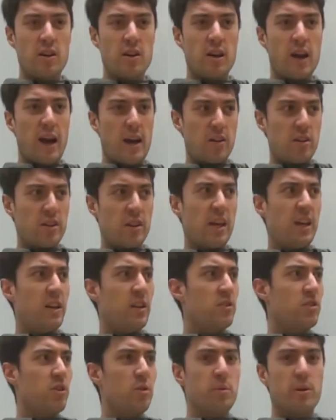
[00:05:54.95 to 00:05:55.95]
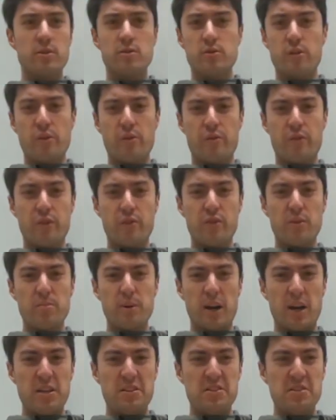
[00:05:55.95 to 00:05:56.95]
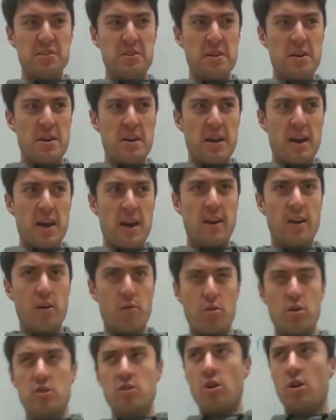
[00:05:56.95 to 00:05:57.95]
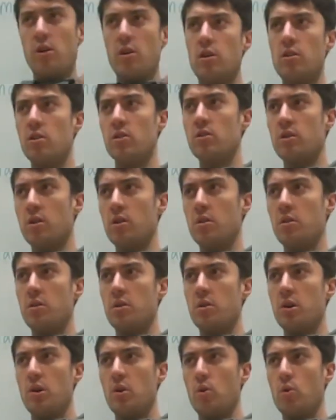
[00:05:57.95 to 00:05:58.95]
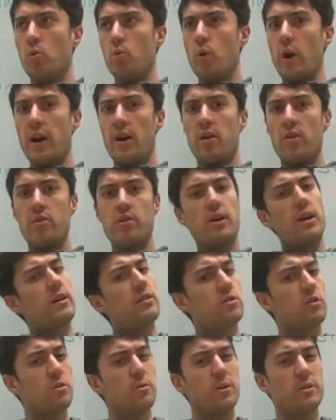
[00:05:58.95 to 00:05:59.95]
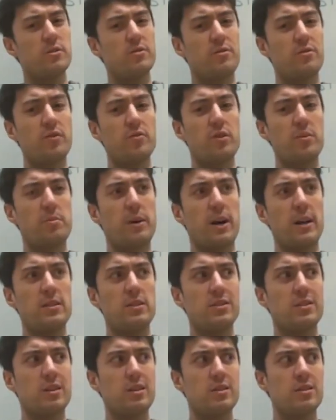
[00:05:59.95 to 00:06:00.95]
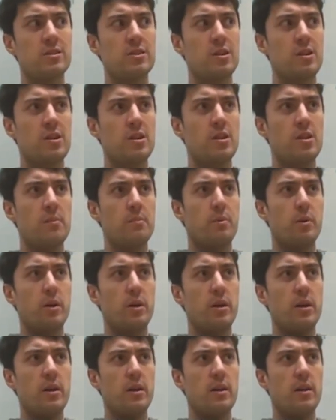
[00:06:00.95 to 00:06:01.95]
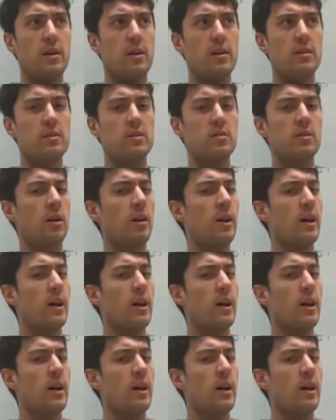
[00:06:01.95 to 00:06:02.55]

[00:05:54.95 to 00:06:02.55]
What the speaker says: allocated 250 bytes and I returned where that 250 bytes is. But it's not